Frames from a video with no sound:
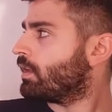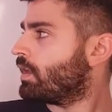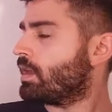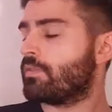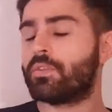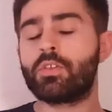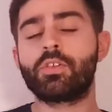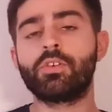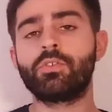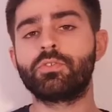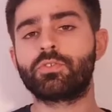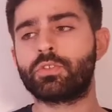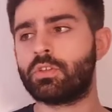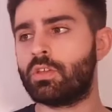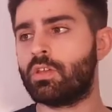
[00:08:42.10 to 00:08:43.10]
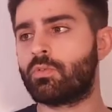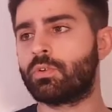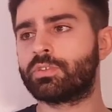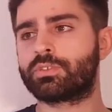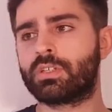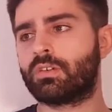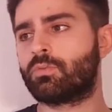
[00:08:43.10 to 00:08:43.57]
if you use
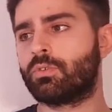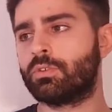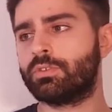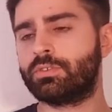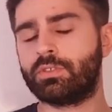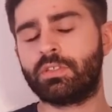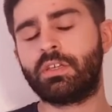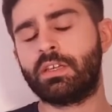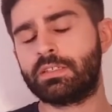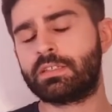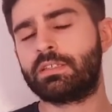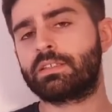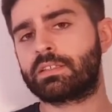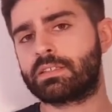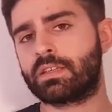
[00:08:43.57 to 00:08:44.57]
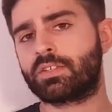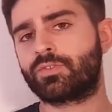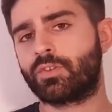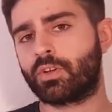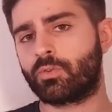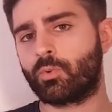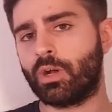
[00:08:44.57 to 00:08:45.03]
equals, yes, it checks
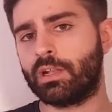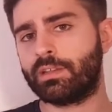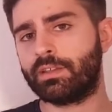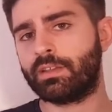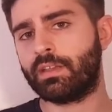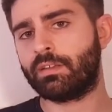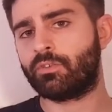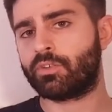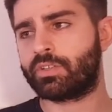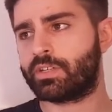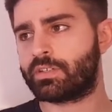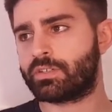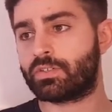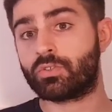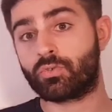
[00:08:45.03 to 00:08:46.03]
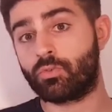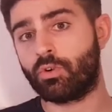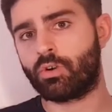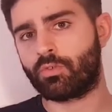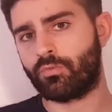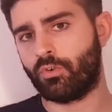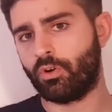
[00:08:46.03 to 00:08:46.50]
for equality and returns true
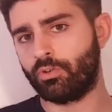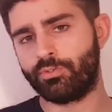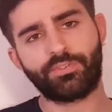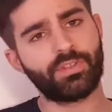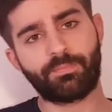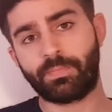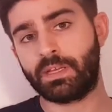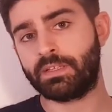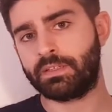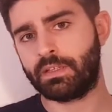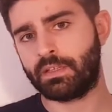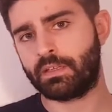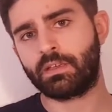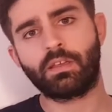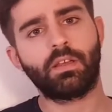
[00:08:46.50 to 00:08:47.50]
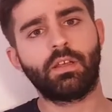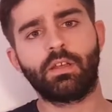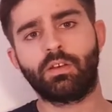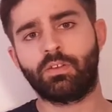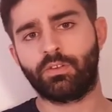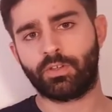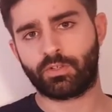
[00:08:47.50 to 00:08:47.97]
or false depending
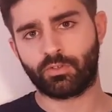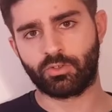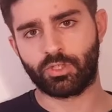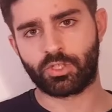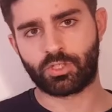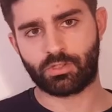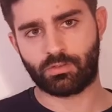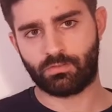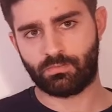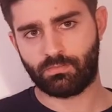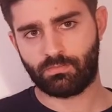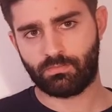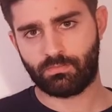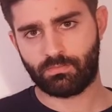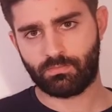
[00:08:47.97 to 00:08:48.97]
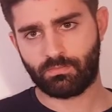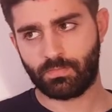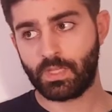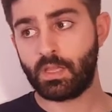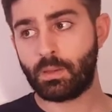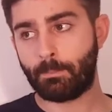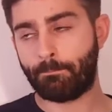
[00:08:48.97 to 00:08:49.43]
on the condition.
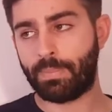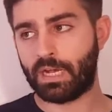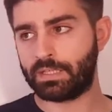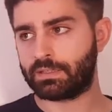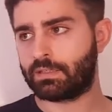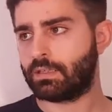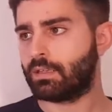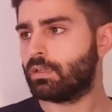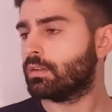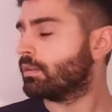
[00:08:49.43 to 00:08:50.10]
But